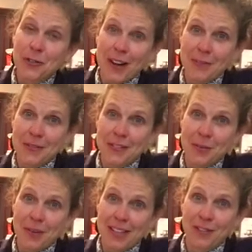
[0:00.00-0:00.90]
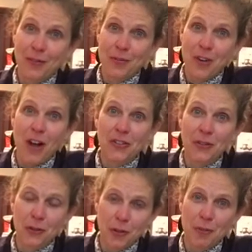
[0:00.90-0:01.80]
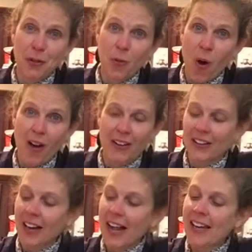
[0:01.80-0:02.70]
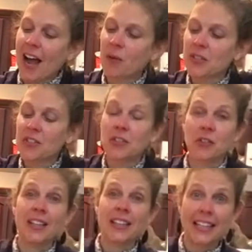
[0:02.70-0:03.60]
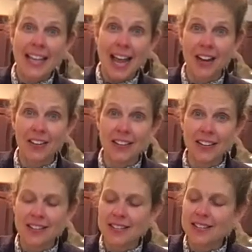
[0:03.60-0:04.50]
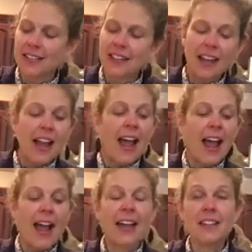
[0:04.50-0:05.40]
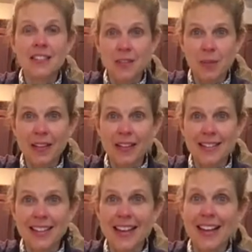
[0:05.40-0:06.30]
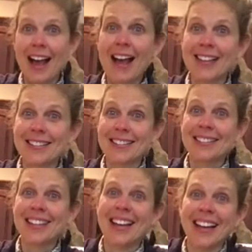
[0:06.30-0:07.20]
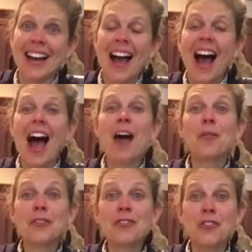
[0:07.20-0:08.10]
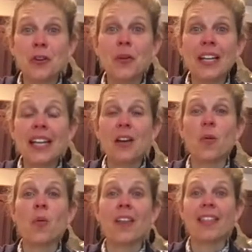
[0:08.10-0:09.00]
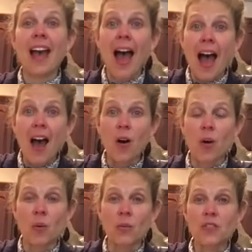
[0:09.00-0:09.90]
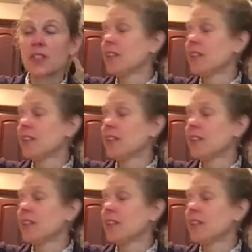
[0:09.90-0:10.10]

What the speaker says: recipes from Dr. Norman Walker, and I was doing the carrots and the spinach, and guys, I was doing it without